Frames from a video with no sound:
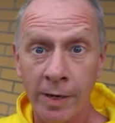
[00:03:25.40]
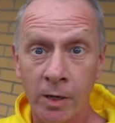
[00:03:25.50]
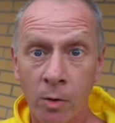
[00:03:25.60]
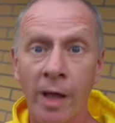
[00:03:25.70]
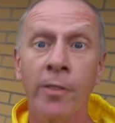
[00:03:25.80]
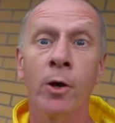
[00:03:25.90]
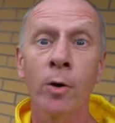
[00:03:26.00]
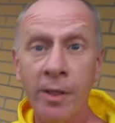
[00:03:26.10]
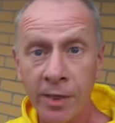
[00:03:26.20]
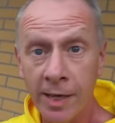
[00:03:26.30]
menu and the
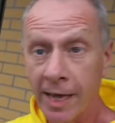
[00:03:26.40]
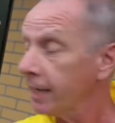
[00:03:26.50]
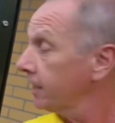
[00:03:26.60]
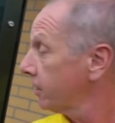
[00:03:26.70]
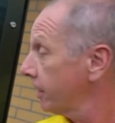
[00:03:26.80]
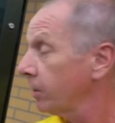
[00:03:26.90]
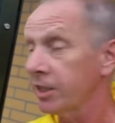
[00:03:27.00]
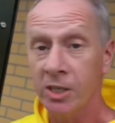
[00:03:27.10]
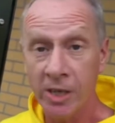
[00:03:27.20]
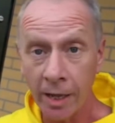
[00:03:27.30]
only thing I can see which
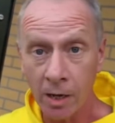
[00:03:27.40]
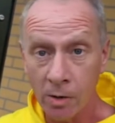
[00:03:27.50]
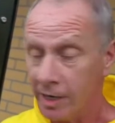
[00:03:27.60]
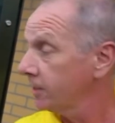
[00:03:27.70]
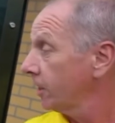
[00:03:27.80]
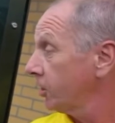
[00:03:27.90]
is yellow is the